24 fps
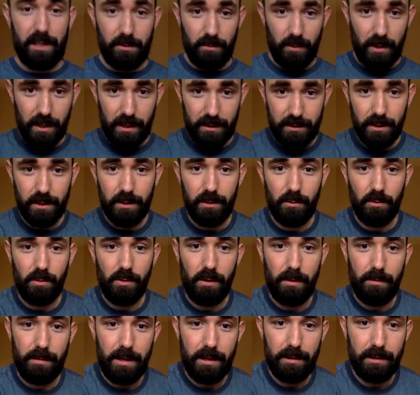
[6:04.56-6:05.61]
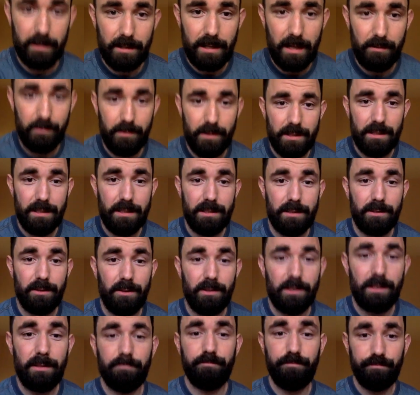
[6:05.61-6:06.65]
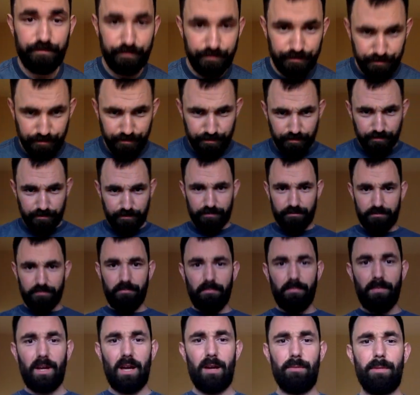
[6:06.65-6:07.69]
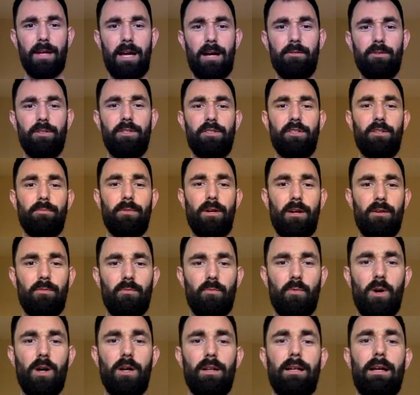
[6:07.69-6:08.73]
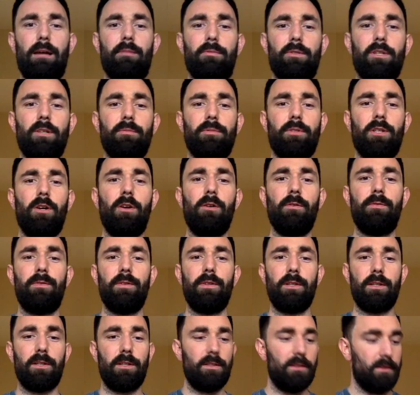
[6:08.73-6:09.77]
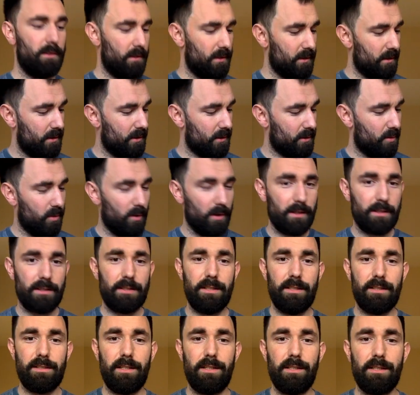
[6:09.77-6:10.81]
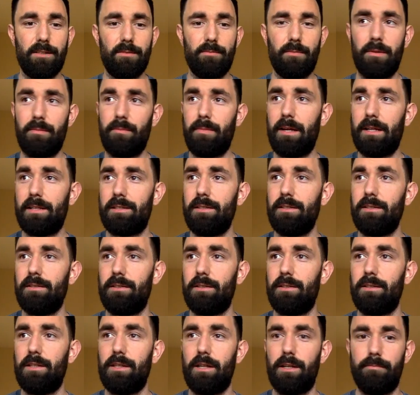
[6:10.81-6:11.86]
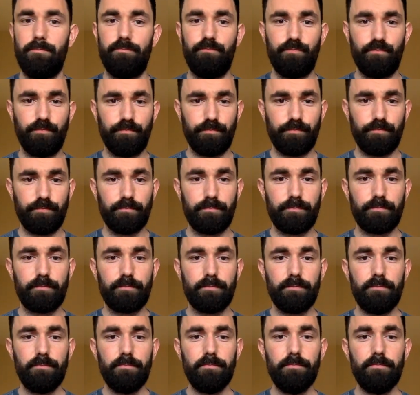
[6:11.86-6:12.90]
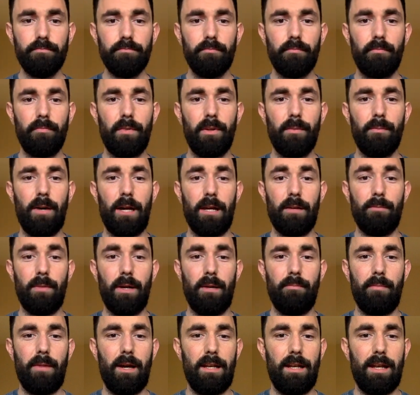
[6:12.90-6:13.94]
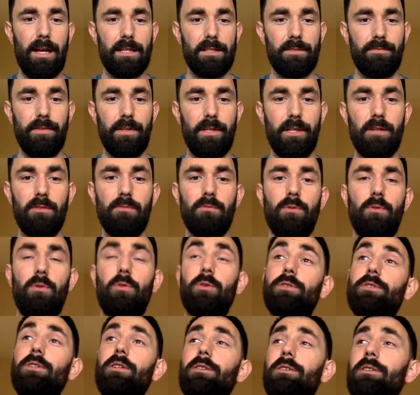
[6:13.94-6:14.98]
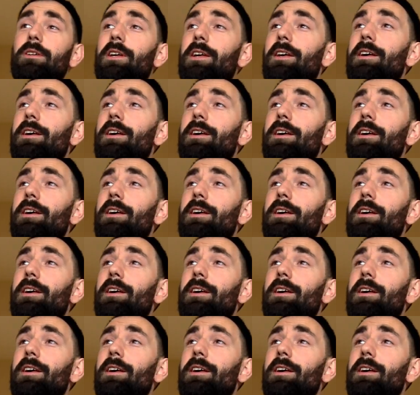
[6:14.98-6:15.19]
were hurting, I'm out of the camera here, sorry. I'm now using my work laptop, so hopefully the quality is a little bit better than my last video. Also,